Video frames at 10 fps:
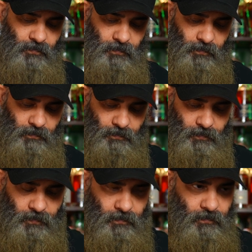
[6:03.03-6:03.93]

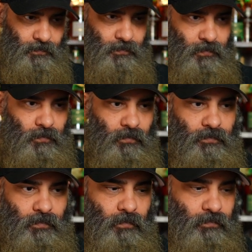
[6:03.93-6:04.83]

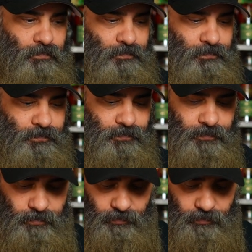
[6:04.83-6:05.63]
[no speech]